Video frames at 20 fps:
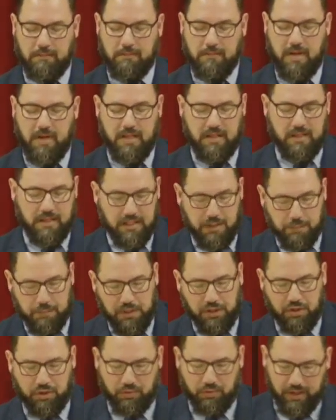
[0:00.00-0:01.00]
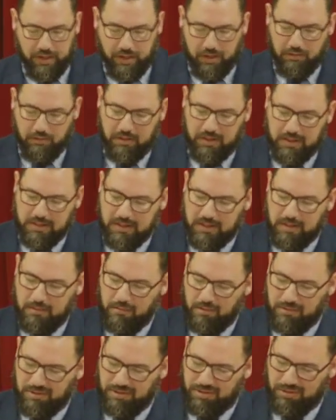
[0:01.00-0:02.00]
And this betrayal ends in the
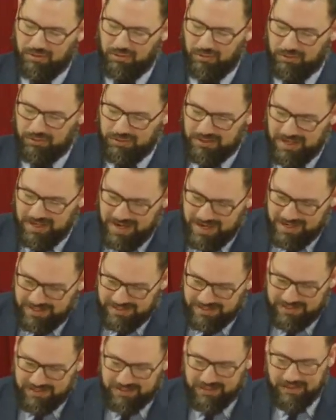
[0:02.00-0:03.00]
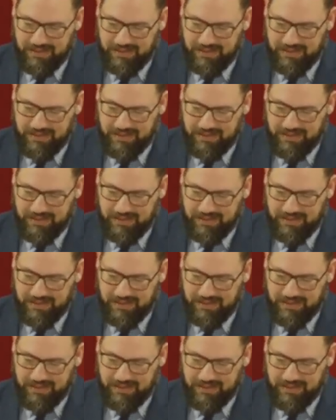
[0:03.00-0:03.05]
most grotesque